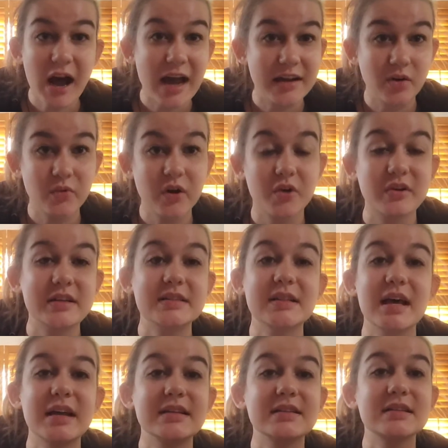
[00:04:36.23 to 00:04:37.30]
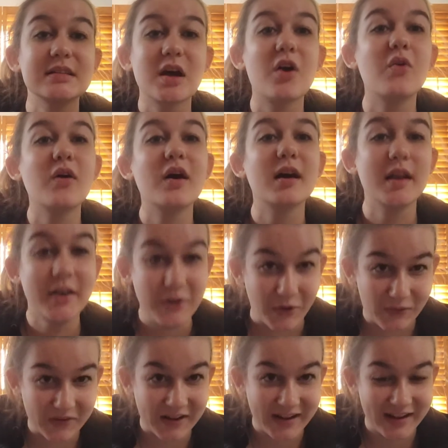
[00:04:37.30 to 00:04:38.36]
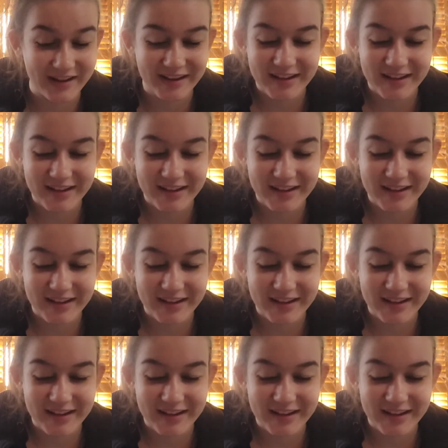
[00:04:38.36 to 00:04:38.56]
I don't notice, and it's so annoying.